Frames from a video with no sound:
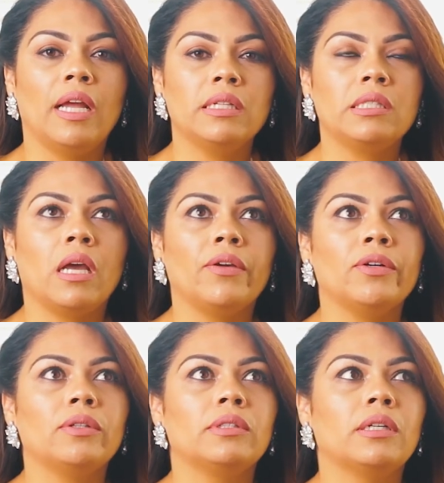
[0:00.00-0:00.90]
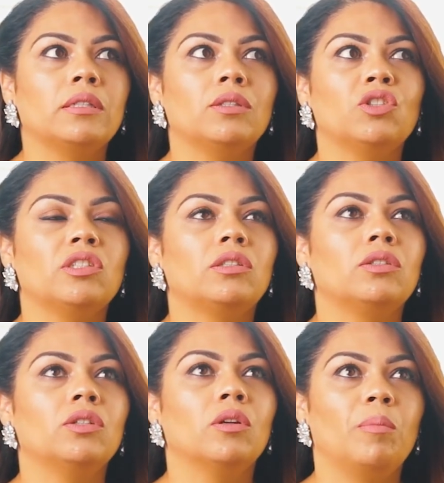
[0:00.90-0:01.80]
naysayers and
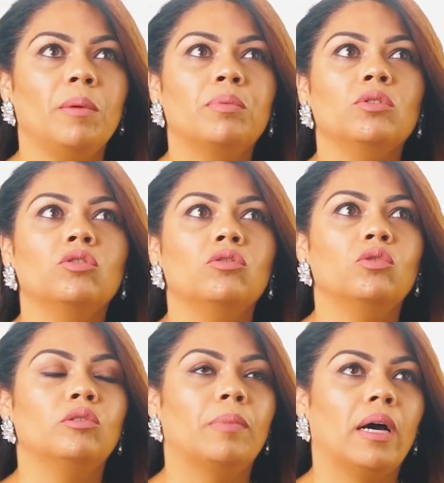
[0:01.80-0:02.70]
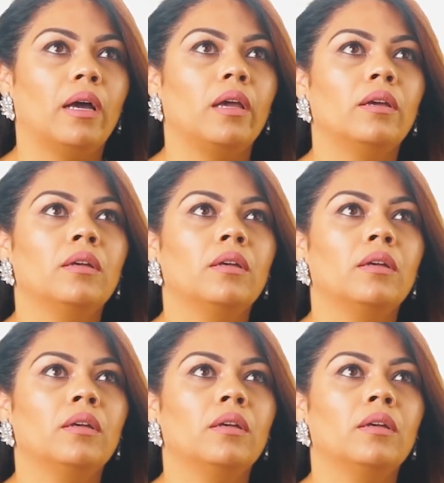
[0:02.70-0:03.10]
just, people used by